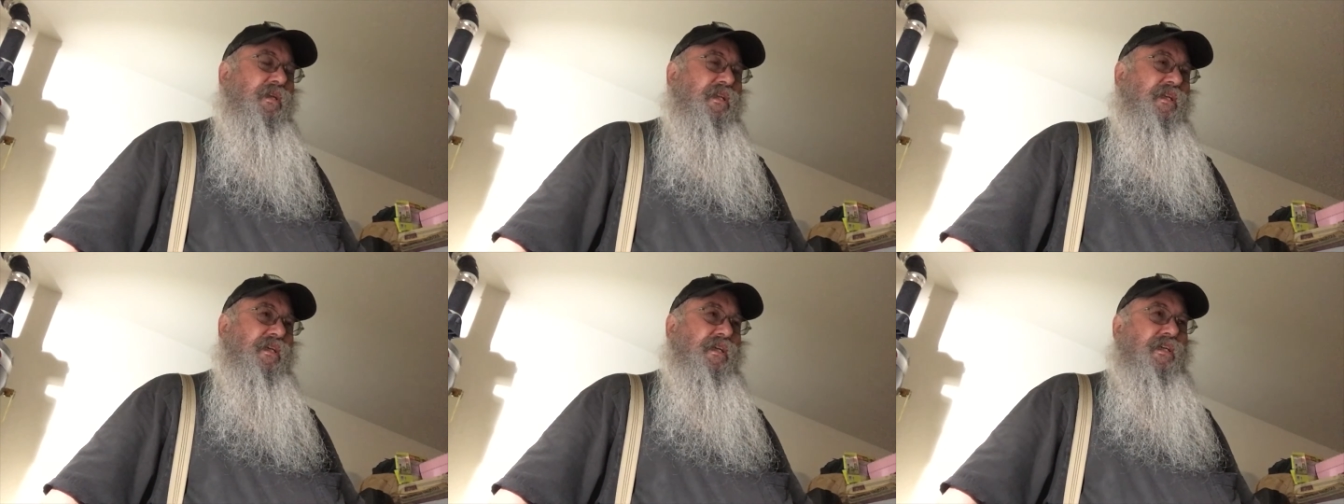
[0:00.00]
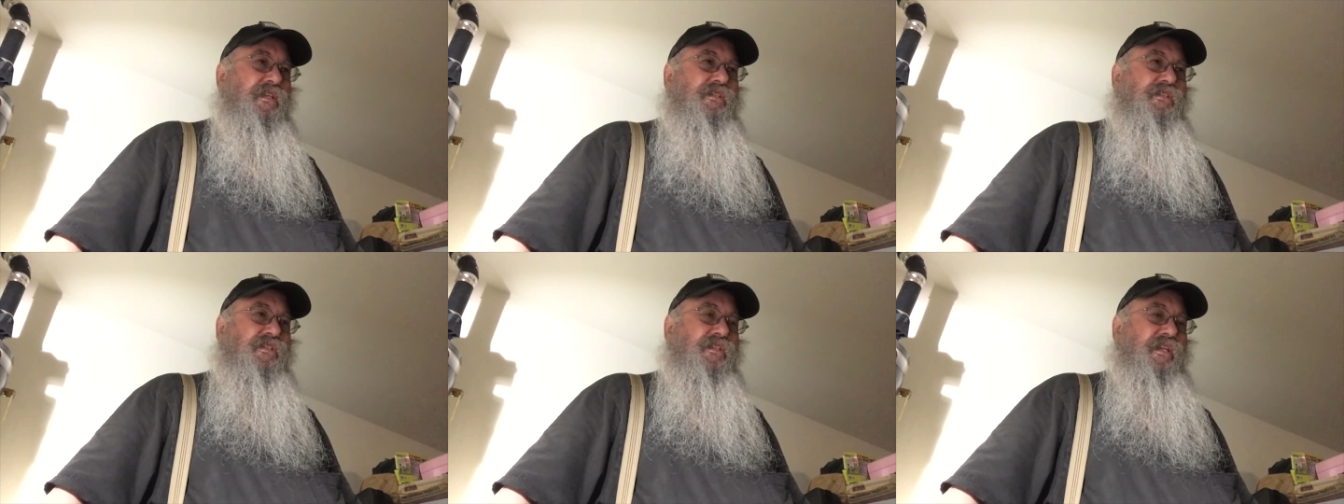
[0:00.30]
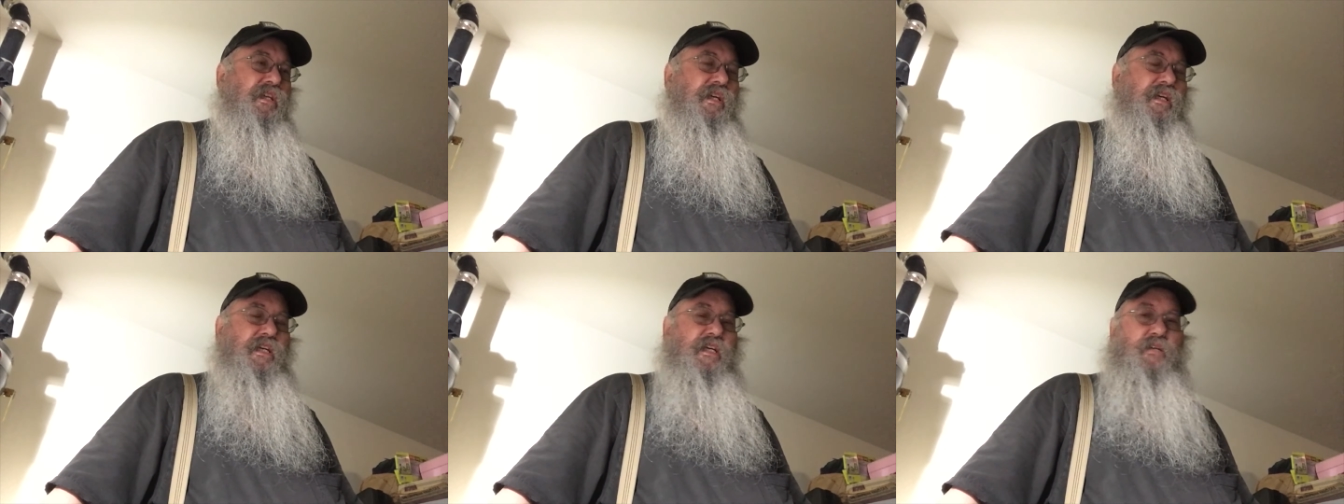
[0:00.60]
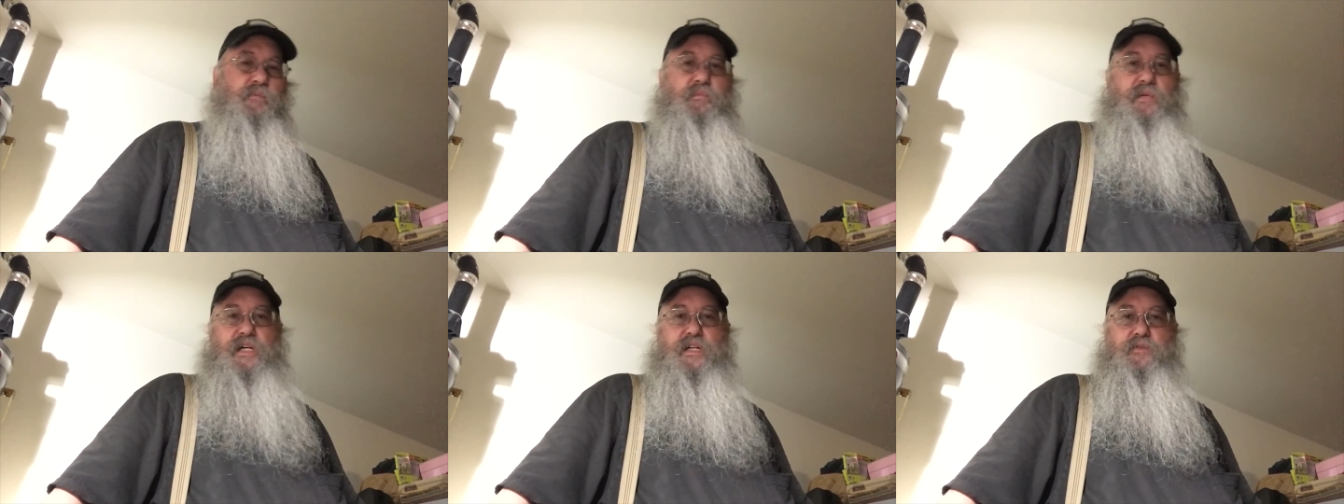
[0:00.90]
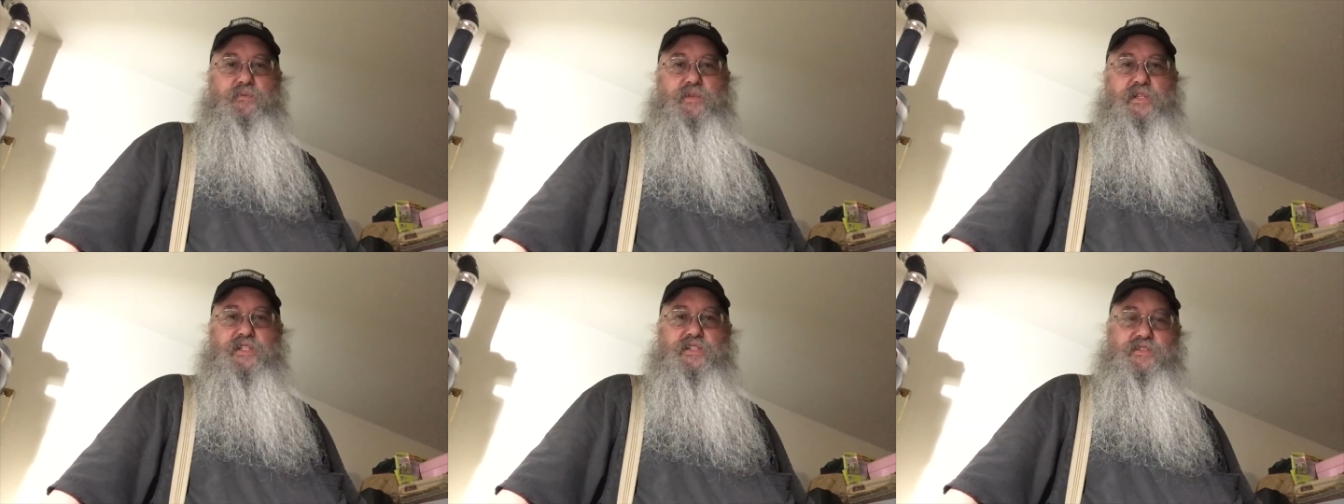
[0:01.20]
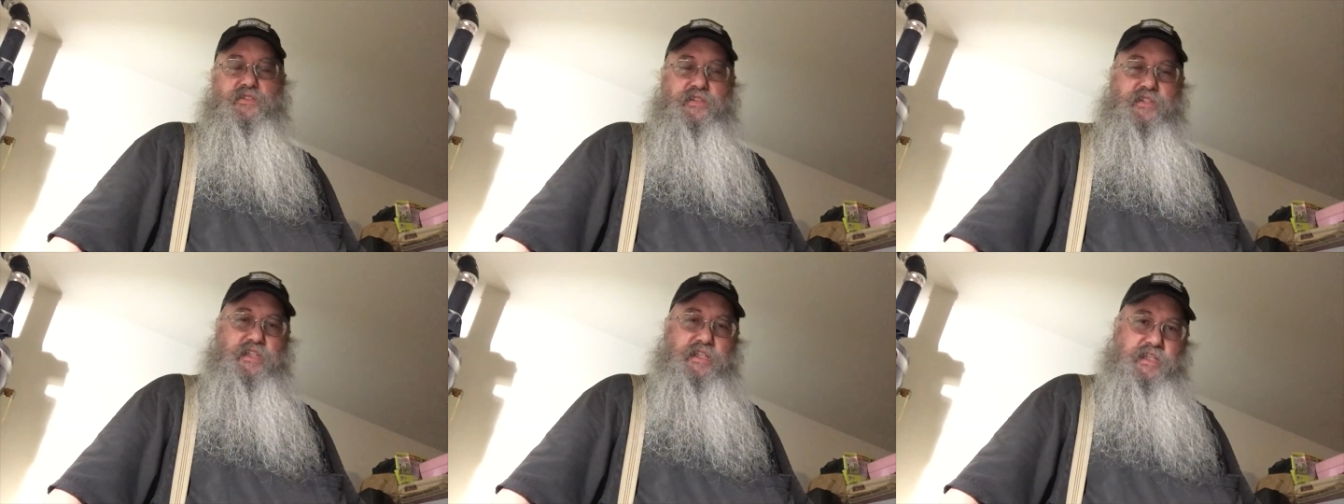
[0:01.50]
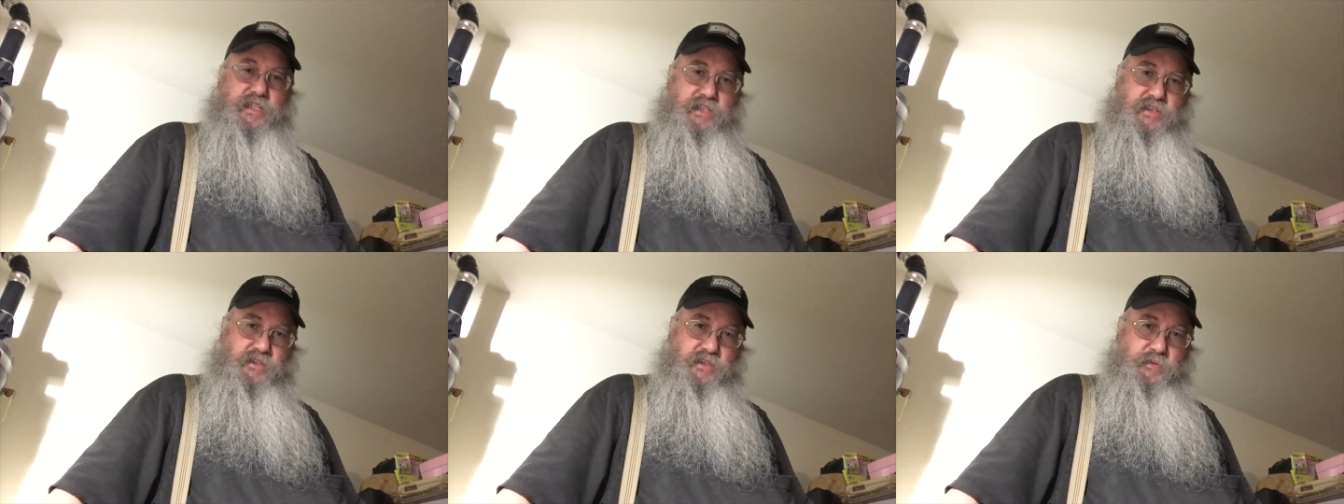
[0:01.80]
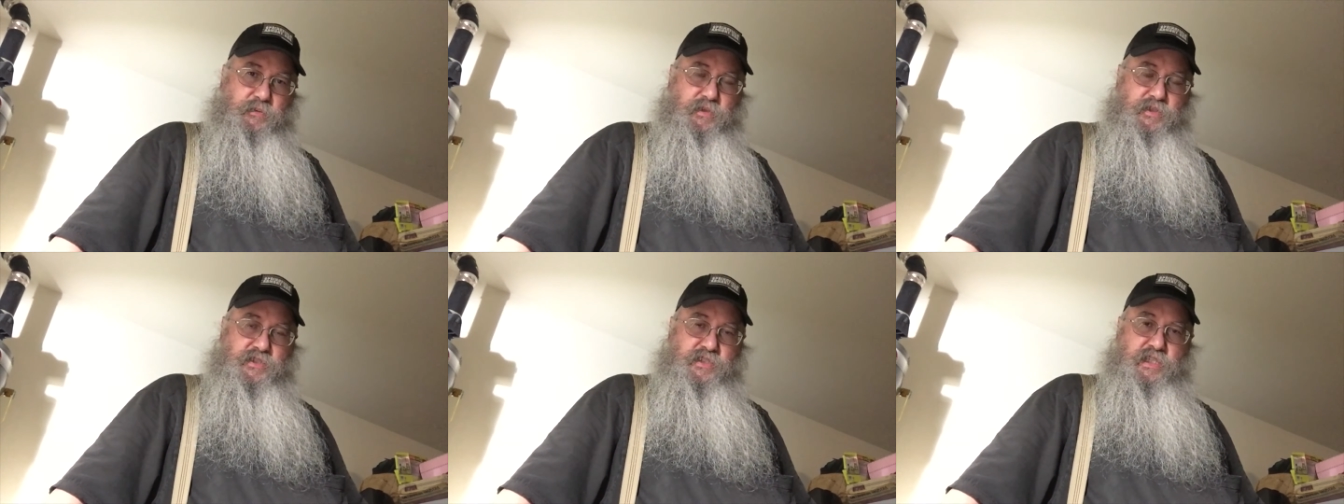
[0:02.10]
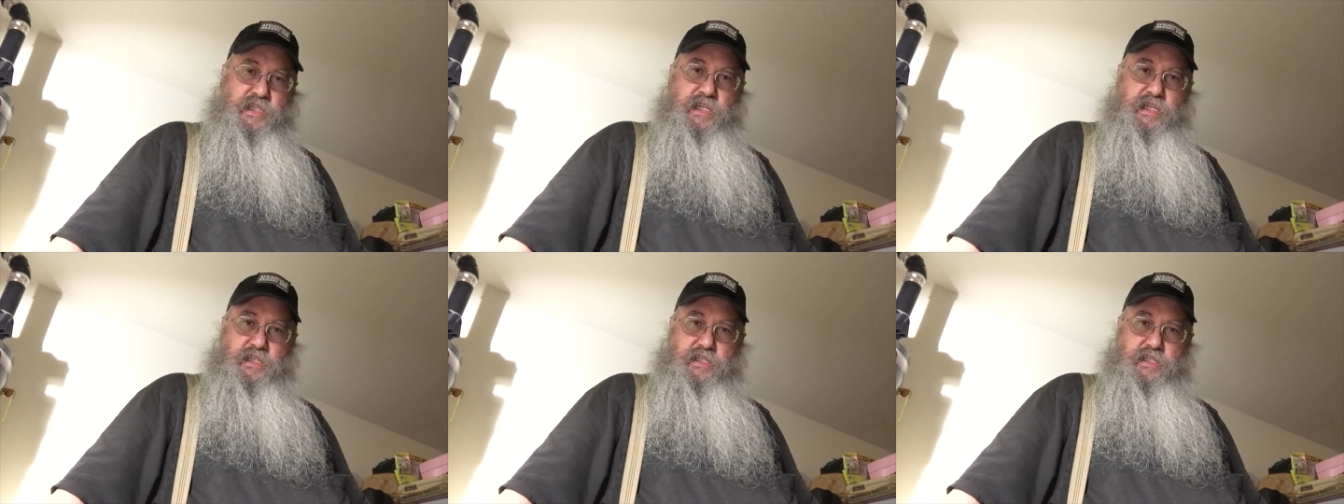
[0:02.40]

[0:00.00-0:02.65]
of the guns that I kind of bought originally to carry was